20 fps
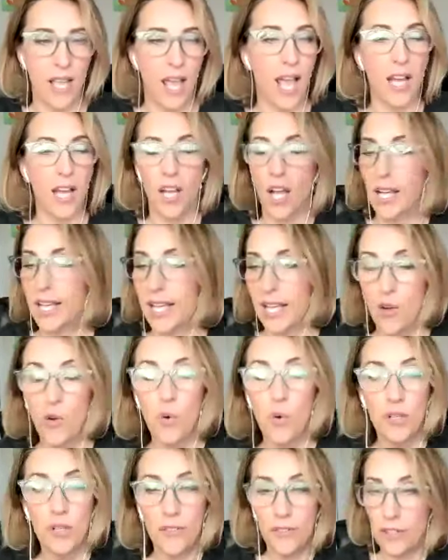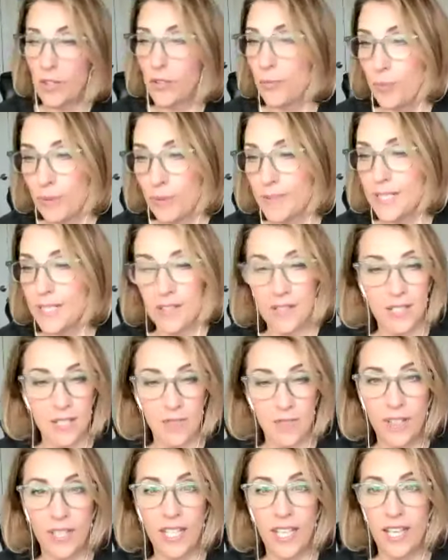And I get all of you have probably done this
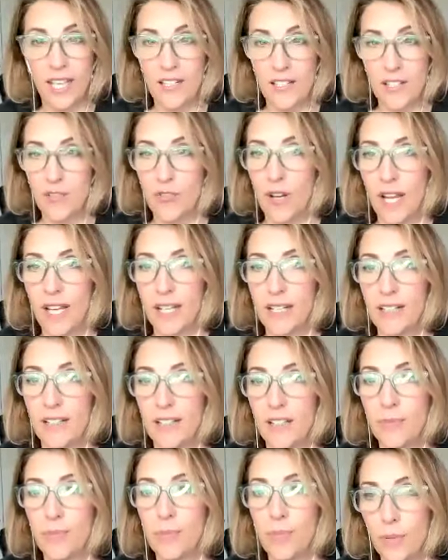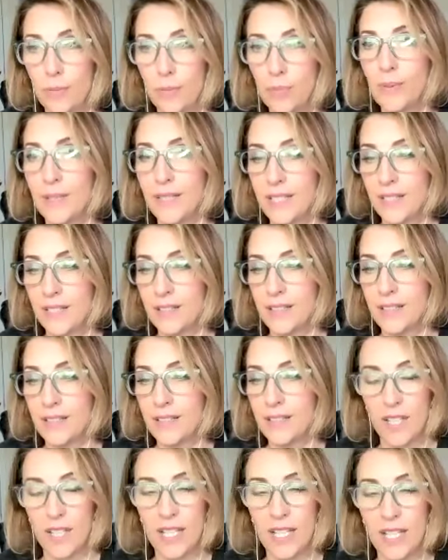for years, right? You've probably done this
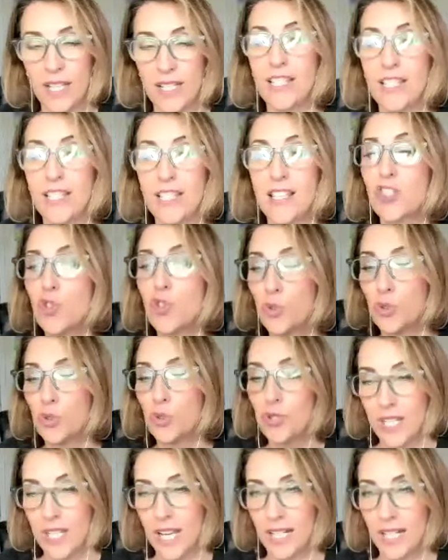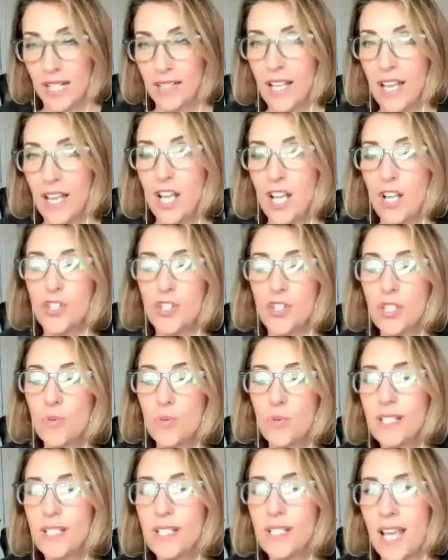for years. It's exhausting.
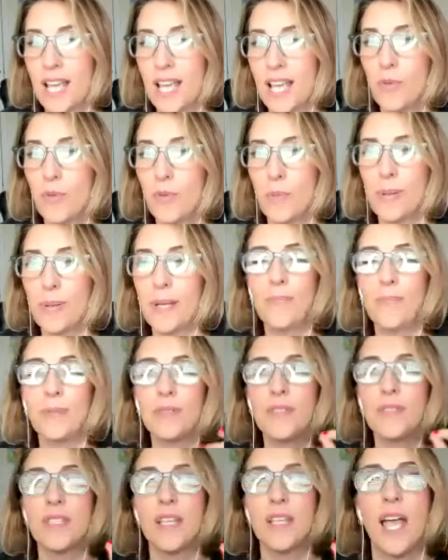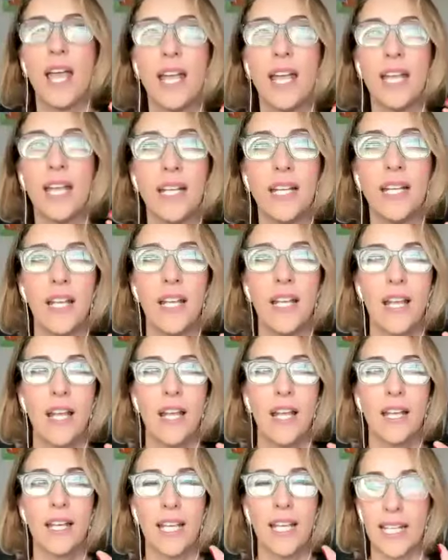Just want to say, when people say
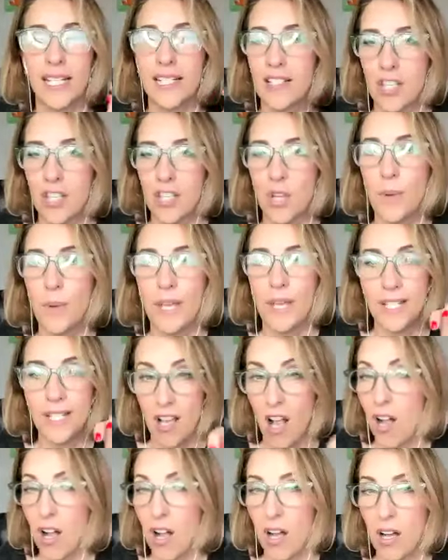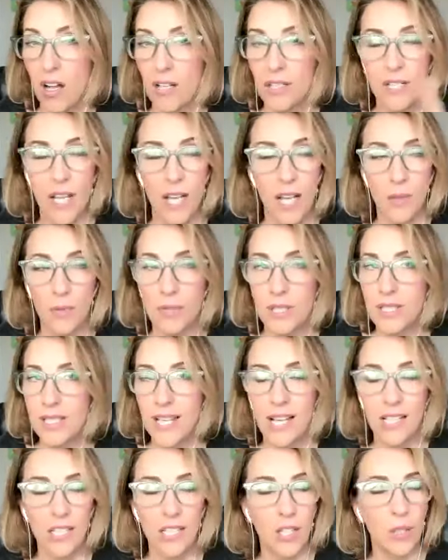getting sober is hard, I want to
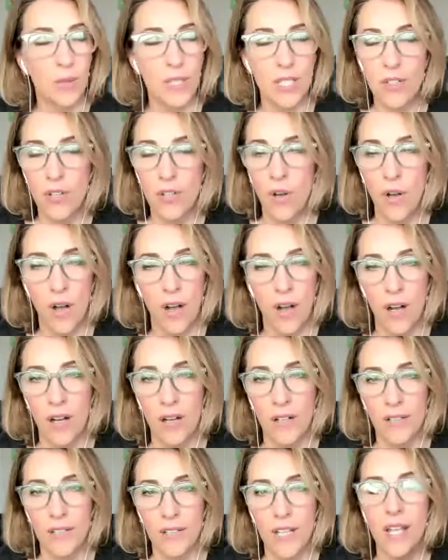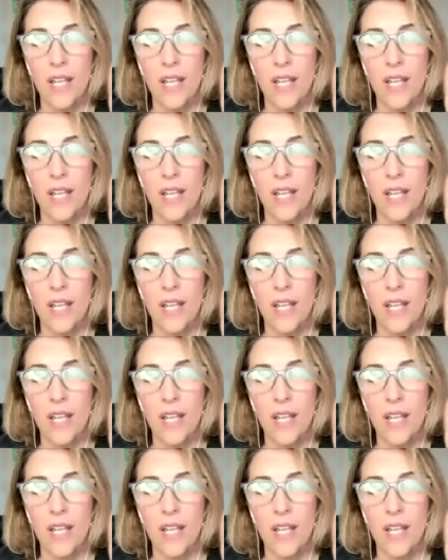tell you it's not hard.